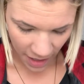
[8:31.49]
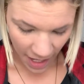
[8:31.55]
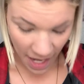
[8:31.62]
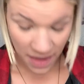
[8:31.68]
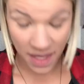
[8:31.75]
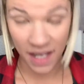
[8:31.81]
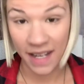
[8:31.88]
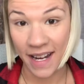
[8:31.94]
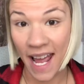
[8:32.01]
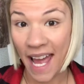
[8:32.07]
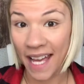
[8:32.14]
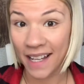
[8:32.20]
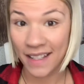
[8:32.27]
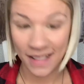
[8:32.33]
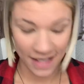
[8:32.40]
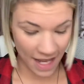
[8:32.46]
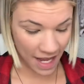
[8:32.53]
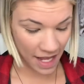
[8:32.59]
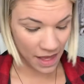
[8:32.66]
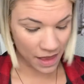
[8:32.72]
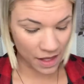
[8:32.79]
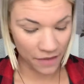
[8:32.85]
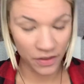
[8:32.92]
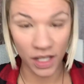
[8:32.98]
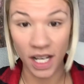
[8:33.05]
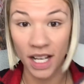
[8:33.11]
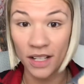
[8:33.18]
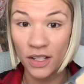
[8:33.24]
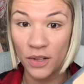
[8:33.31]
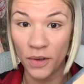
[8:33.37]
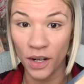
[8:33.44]
And then next, I love to
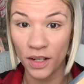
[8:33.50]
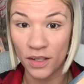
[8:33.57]
contour.